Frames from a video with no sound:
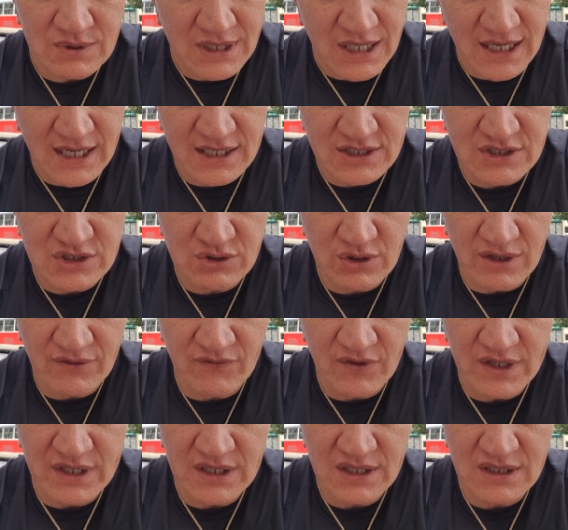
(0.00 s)
cars
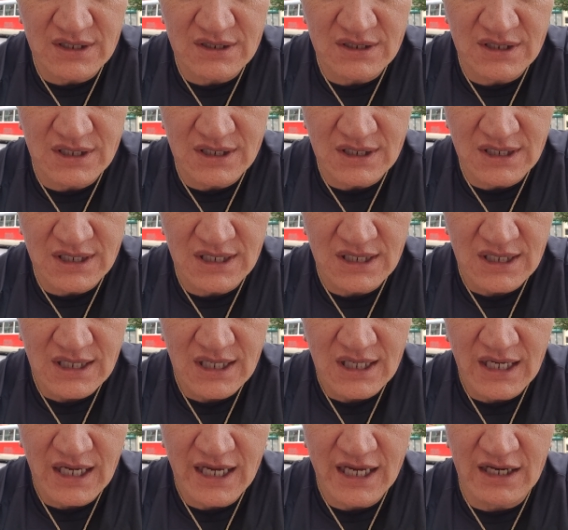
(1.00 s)
traveling and the
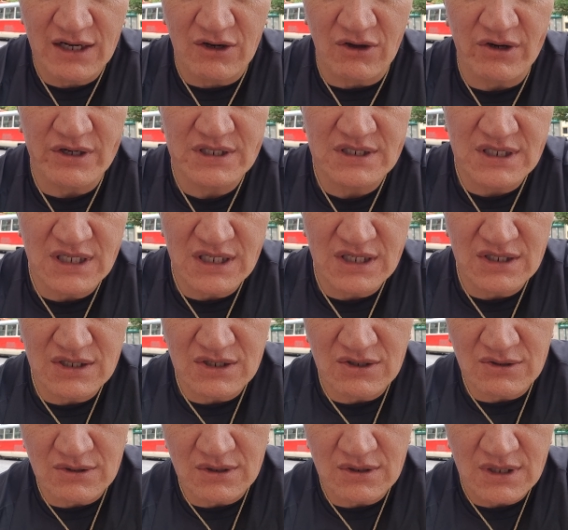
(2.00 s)
headlight and
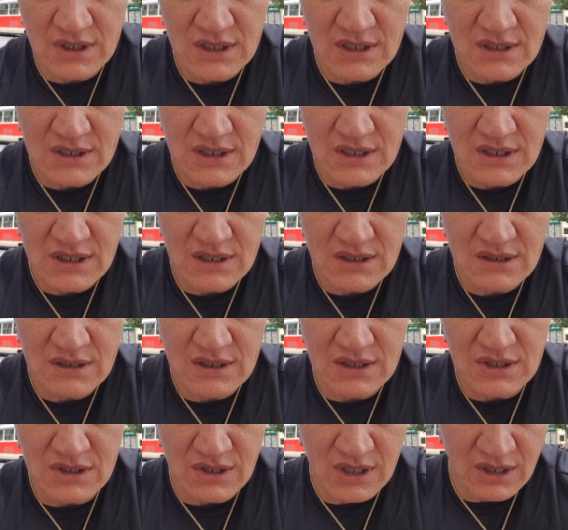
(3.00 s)
you
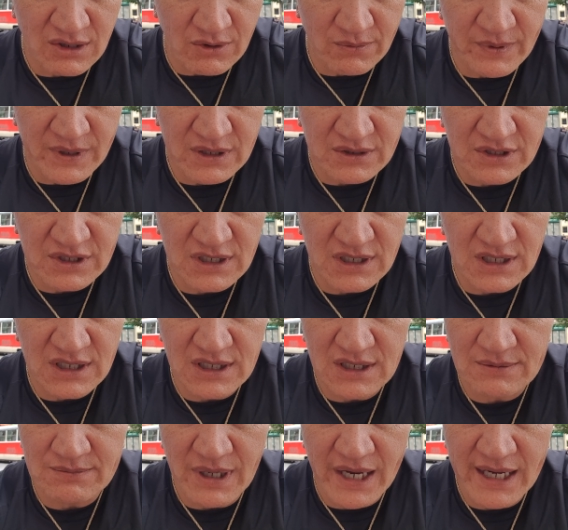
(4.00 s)
and you hear about the
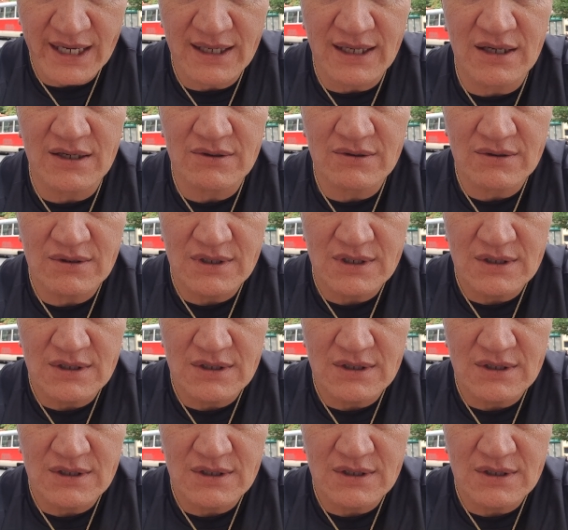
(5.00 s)
um, halo